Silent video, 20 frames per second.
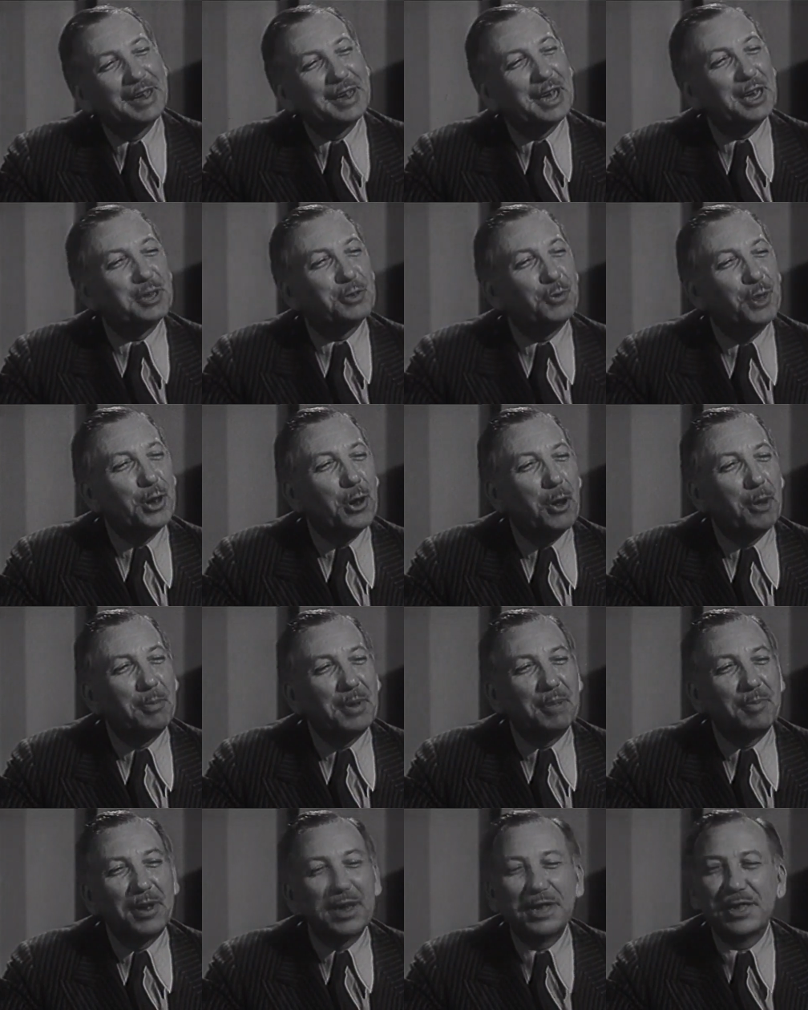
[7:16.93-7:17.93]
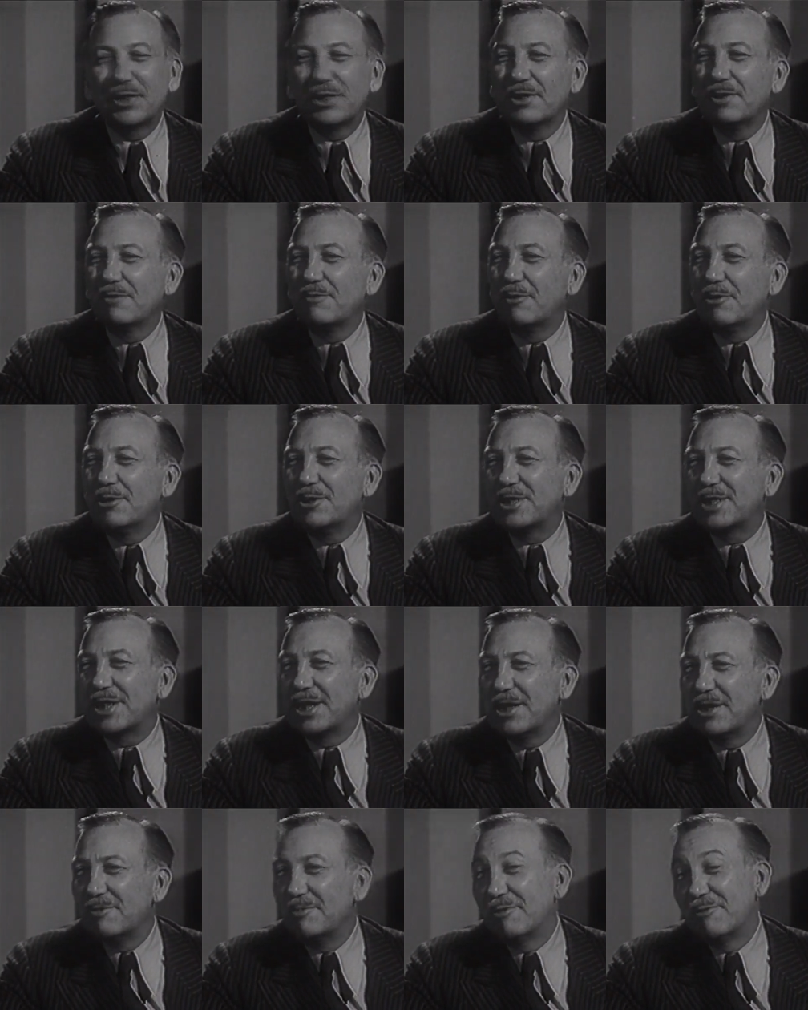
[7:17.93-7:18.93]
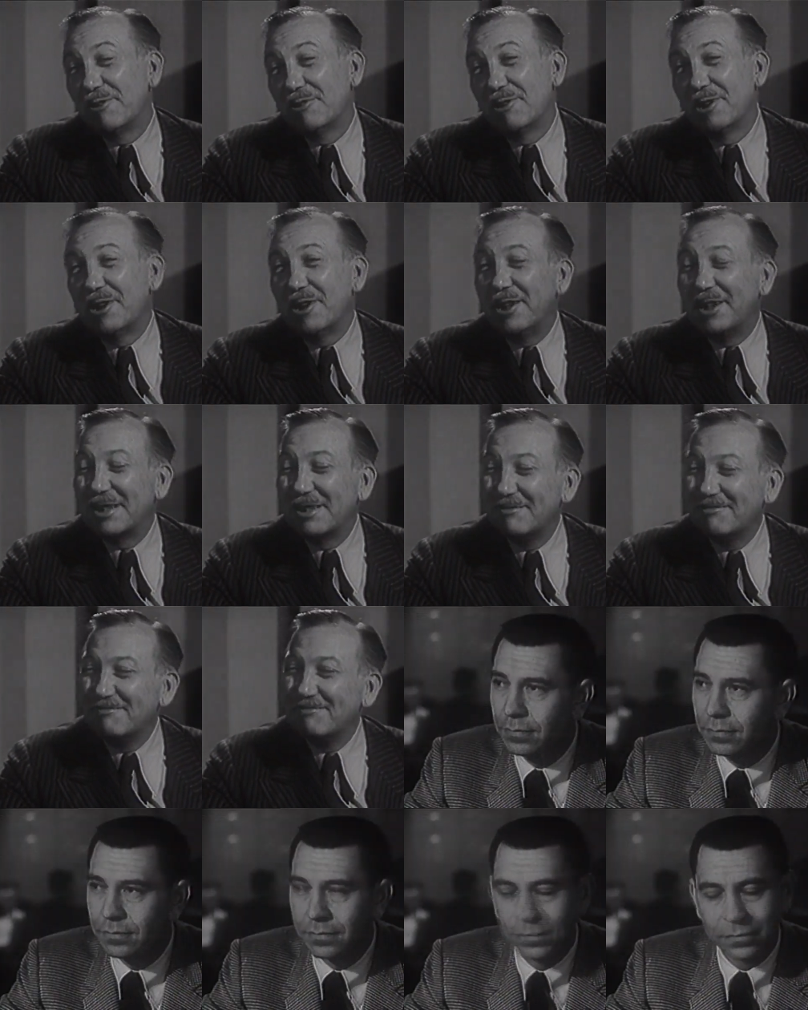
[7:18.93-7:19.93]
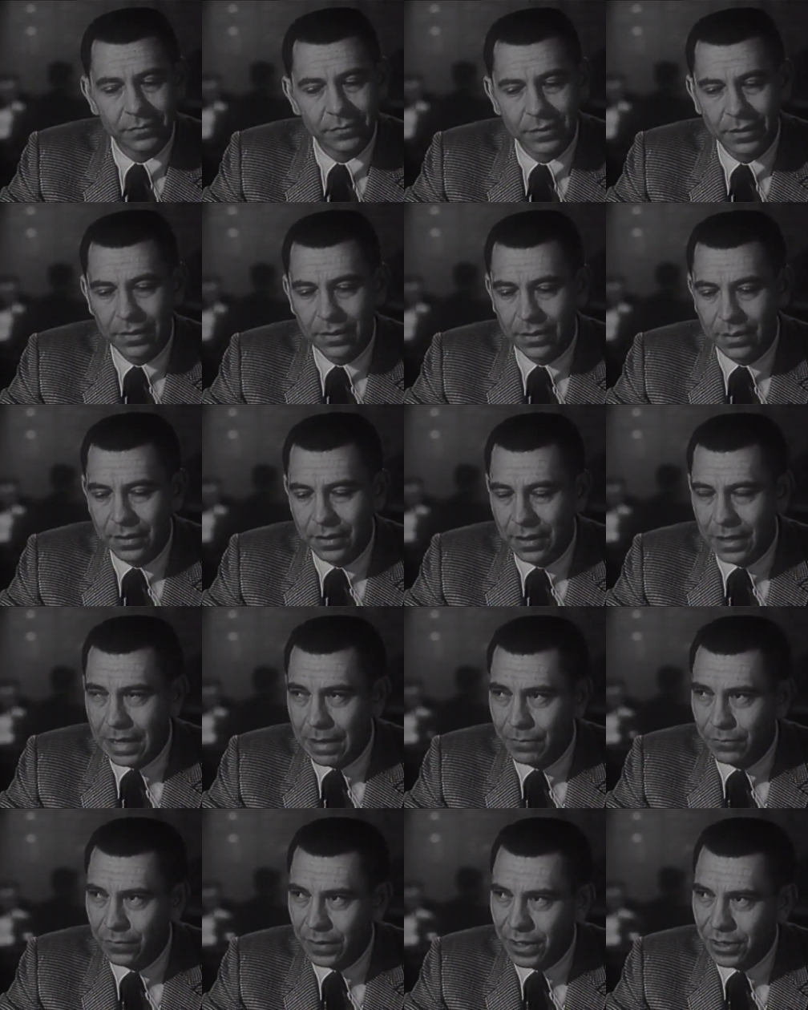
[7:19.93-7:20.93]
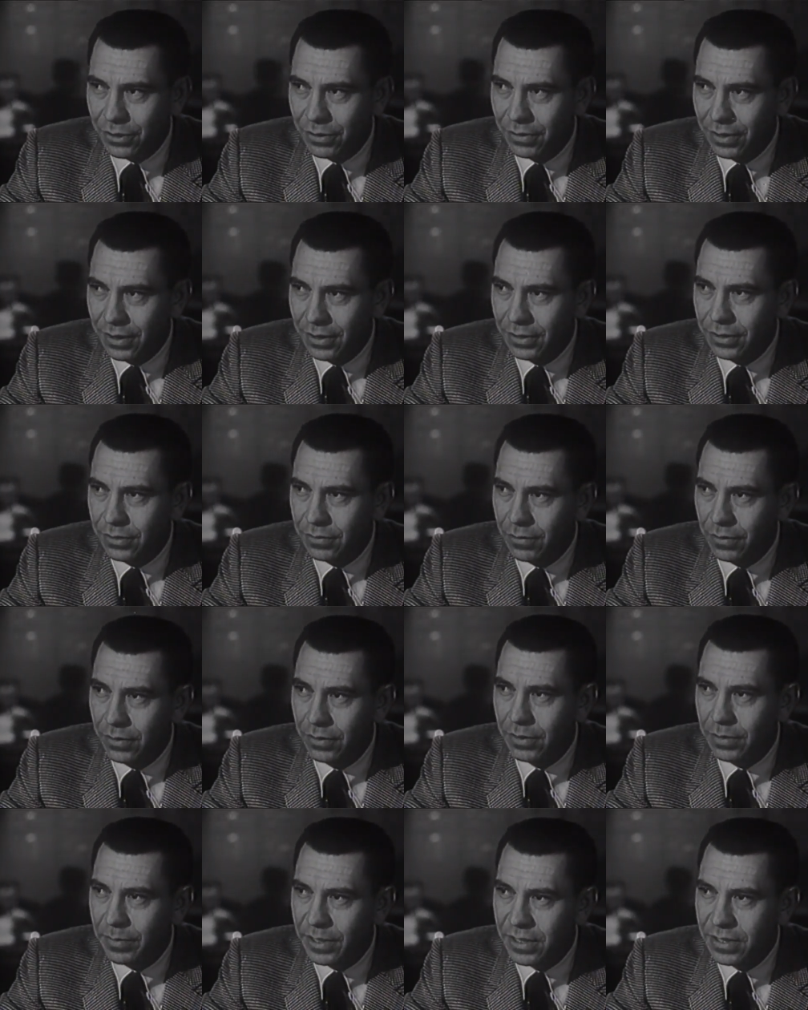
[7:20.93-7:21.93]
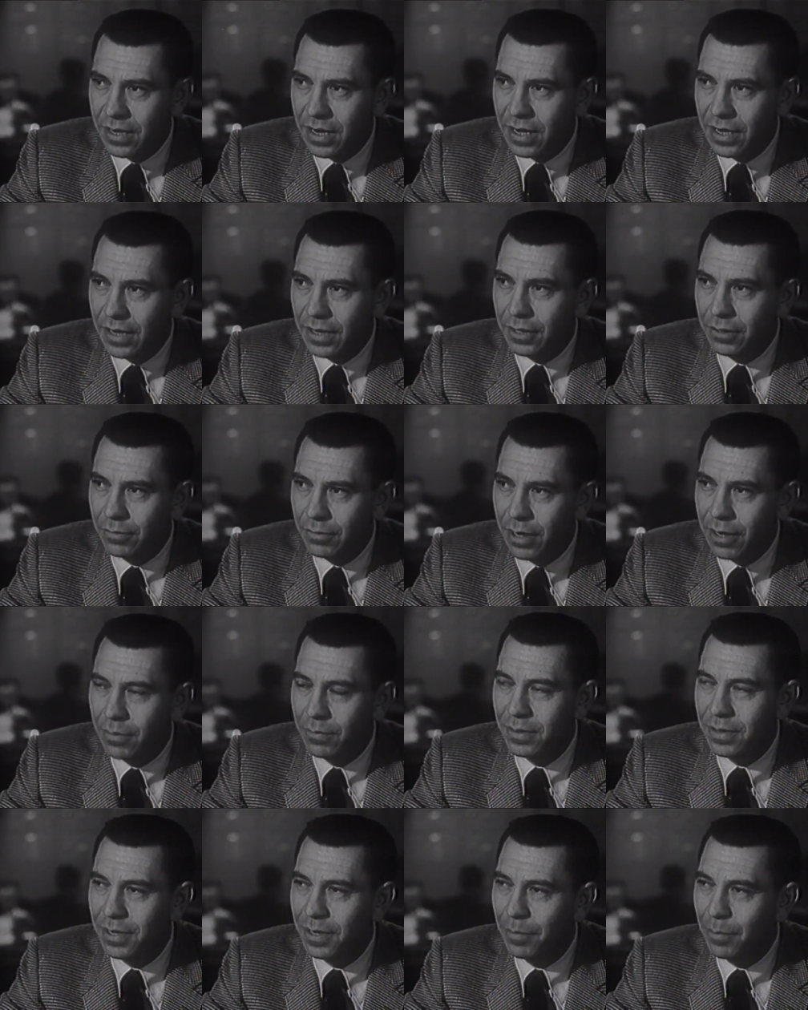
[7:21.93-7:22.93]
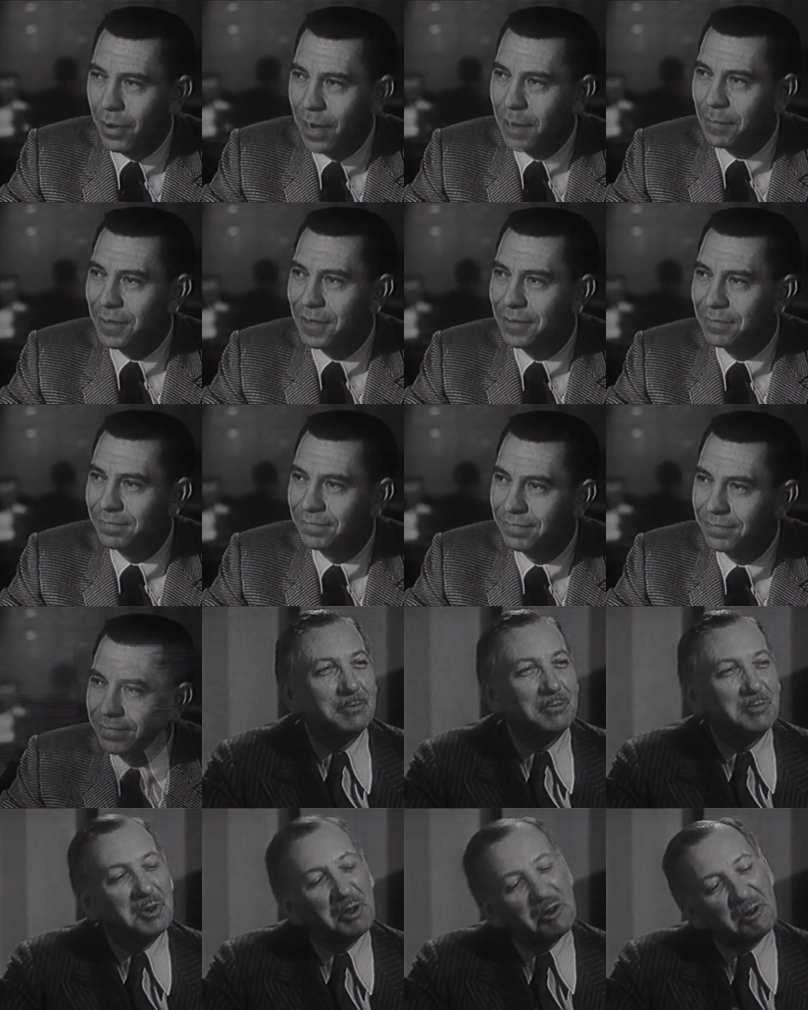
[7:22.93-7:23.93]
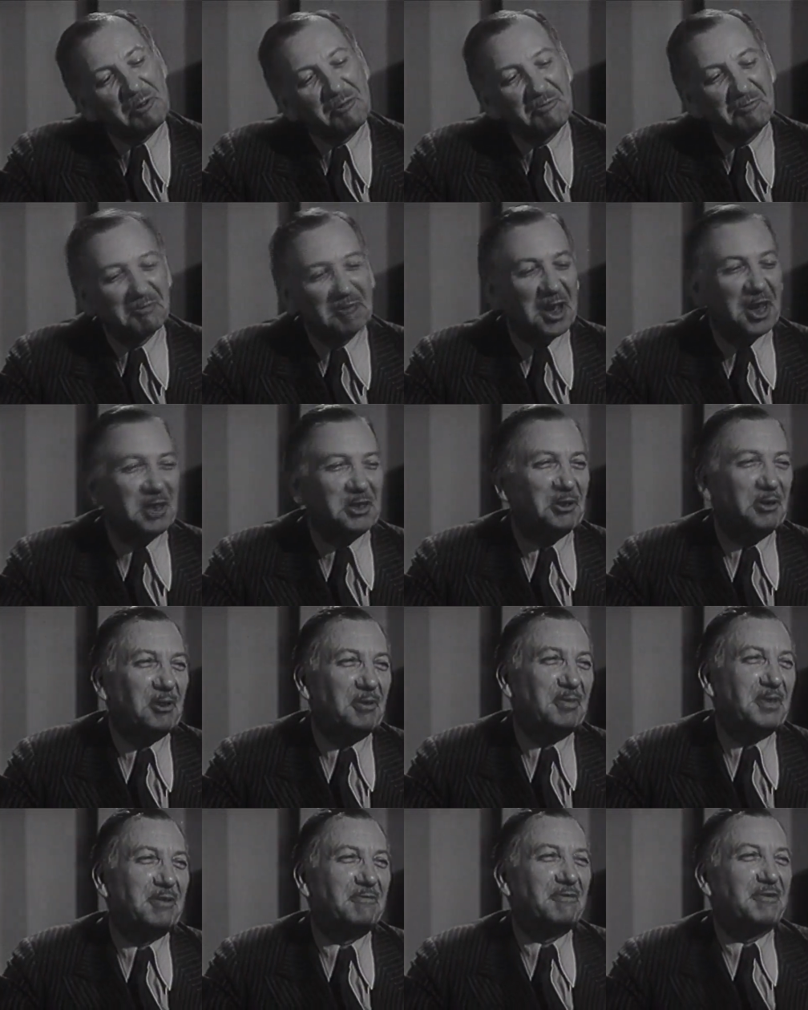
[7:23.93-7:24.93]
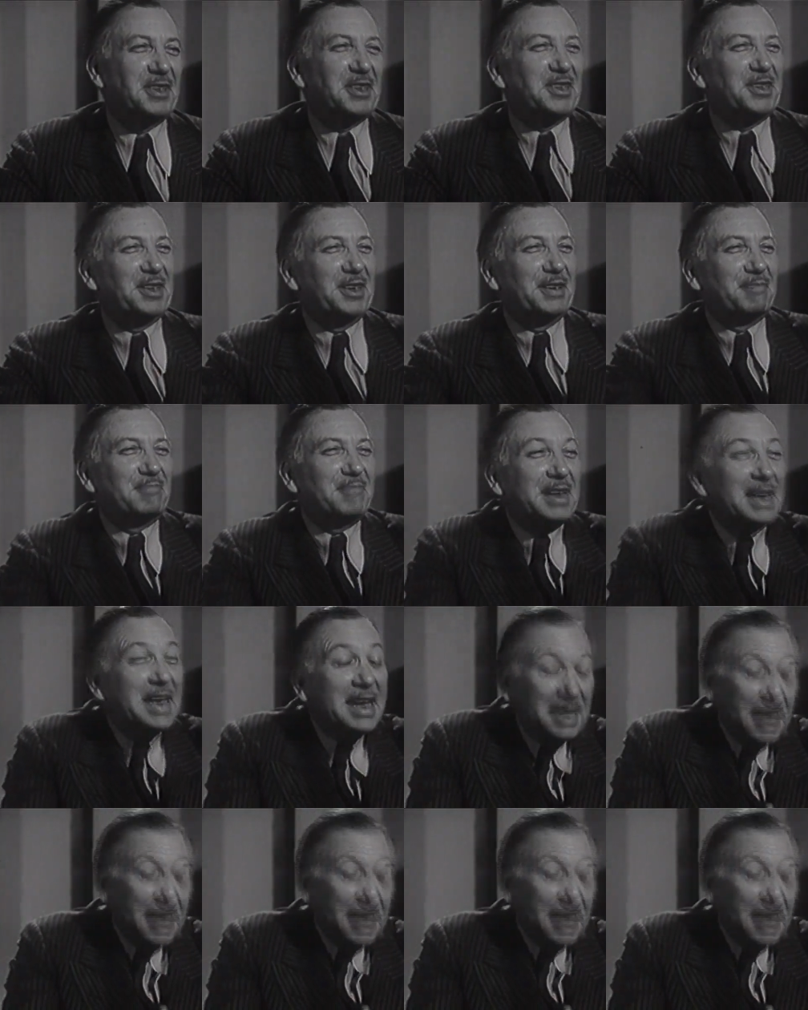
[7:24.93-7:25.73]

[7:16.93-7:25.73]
Guess we'll all be buddies on the force together before long. I'm afraid you're a little too old to be starting a career with the department. That's all been fixed up.